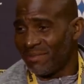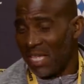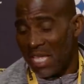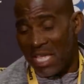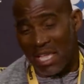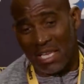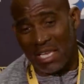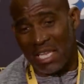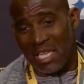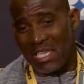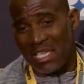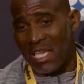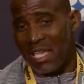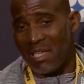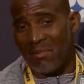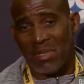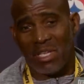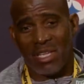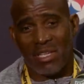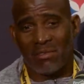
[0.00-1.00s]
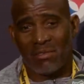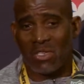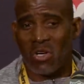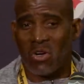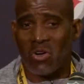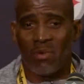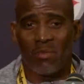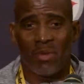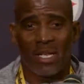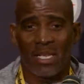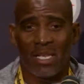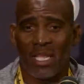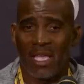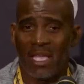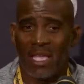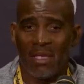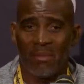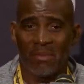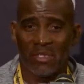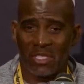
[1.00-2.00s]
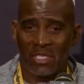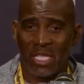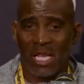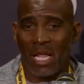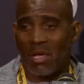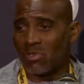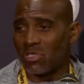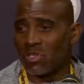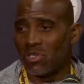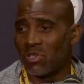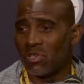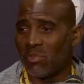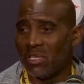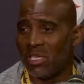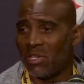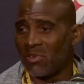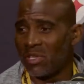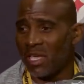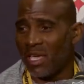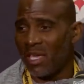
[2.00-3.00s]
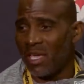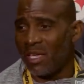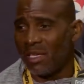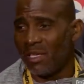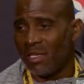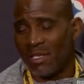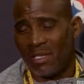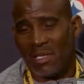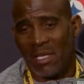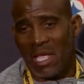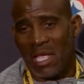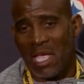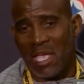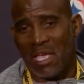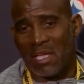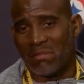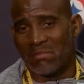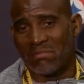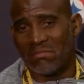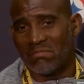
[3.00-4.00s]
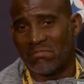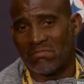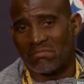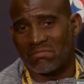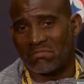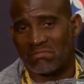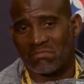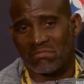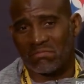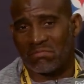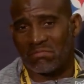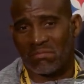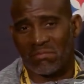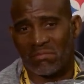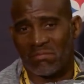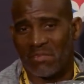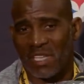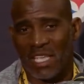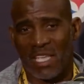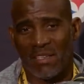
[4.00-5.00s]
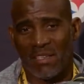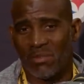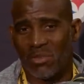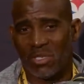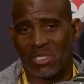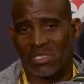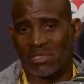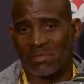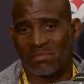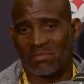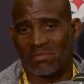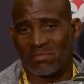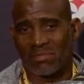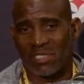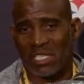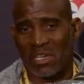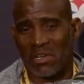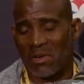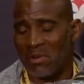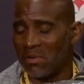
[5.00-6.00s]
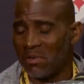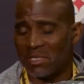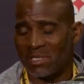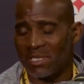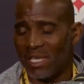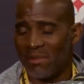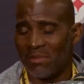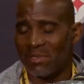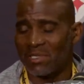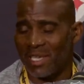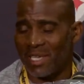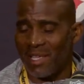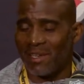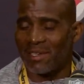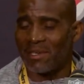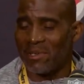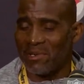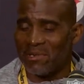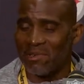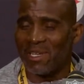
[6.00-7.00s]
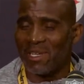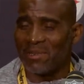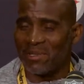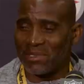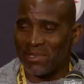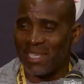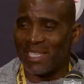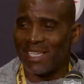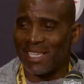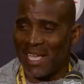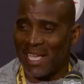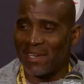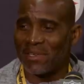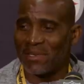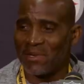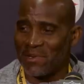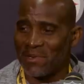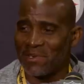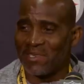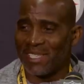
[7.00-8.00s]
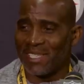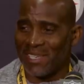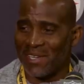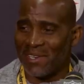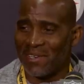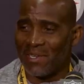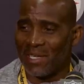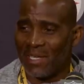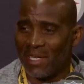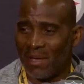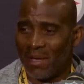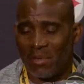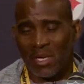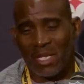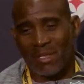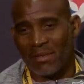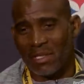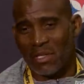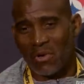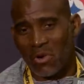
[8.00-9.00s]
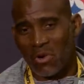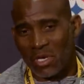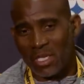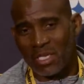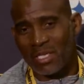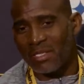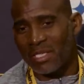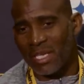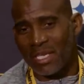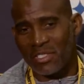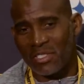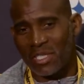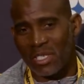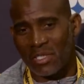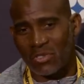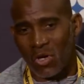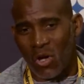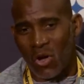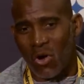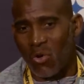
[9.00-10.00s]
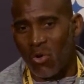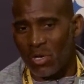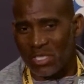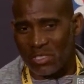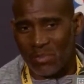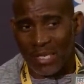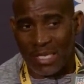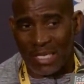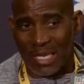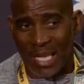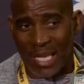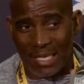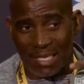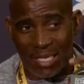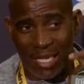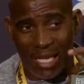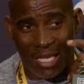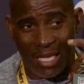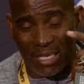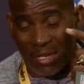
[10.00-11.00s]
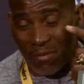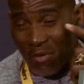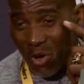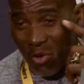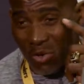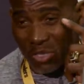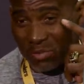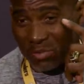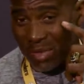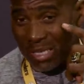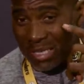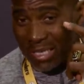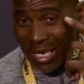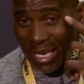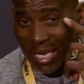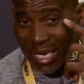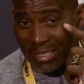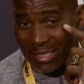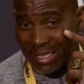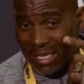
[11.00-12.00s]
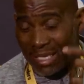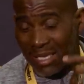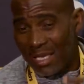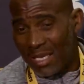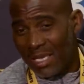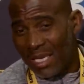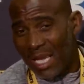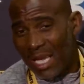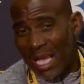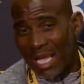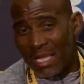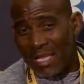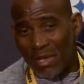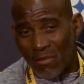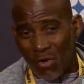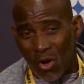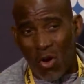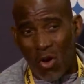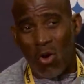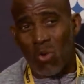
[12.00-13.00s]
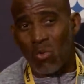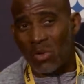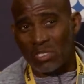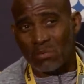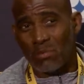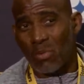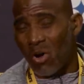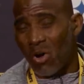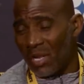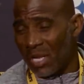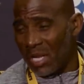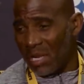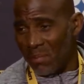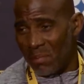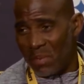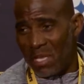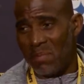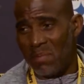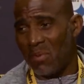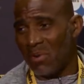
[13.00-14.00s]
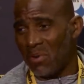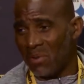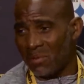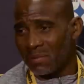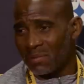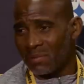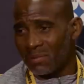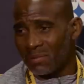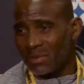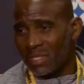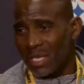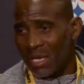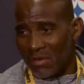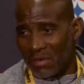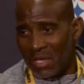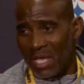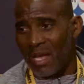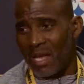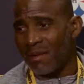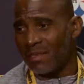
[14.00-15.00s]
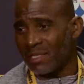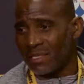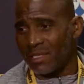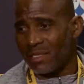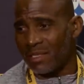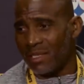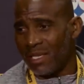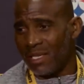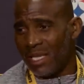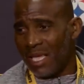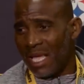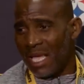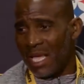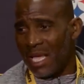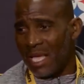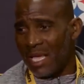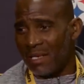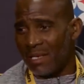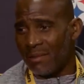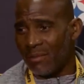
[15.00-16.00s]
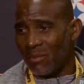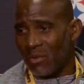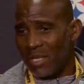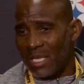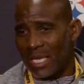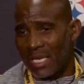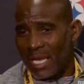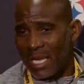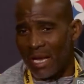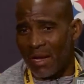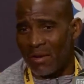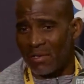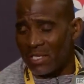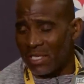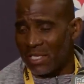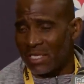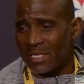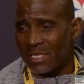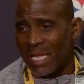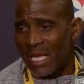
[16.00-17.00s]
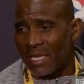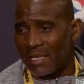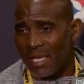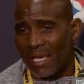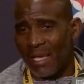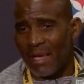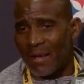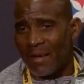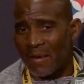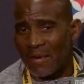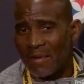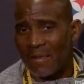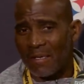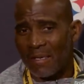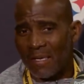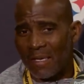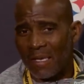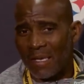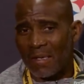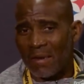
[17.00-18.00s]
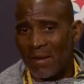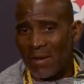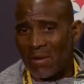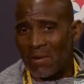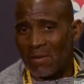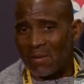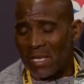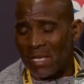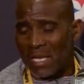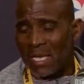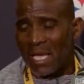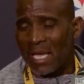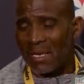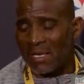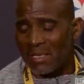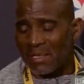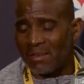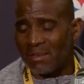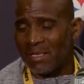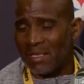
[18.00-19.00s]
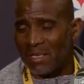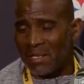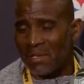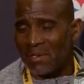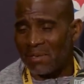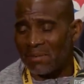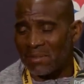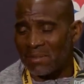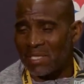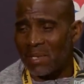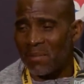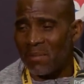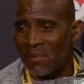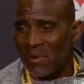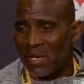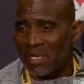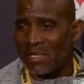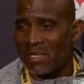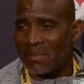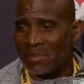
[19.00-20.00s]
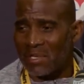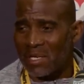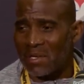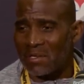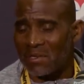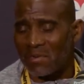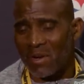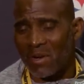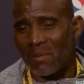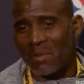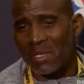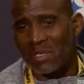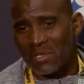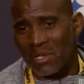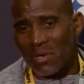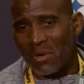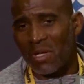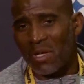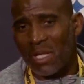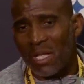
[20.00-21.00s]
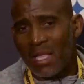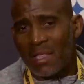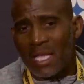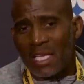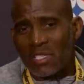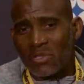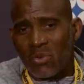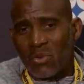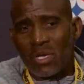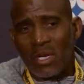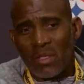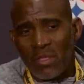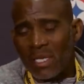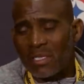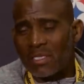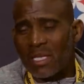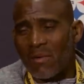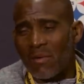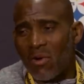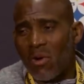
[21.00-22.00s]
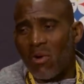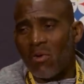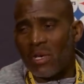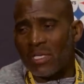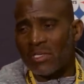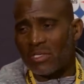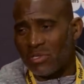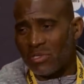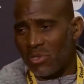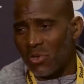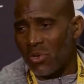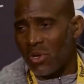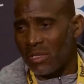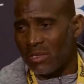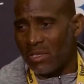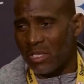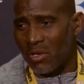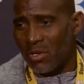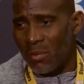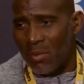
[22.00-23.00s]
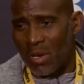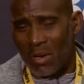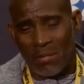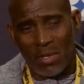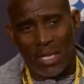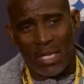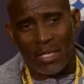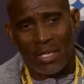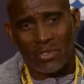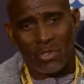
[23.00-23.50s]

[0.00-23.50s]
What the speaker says: And he came in, called my name, and said I was going to be okay. And it was, you know, it was kind of cool. It was really kind of cool, you know. But the organization has always been like that. They've always been classy. And they've always brought in people of character. And when their character is not there, you know, they kind of, you know, separate themselves from it. So that's one of the things I've always enjoyed, you know, about being here.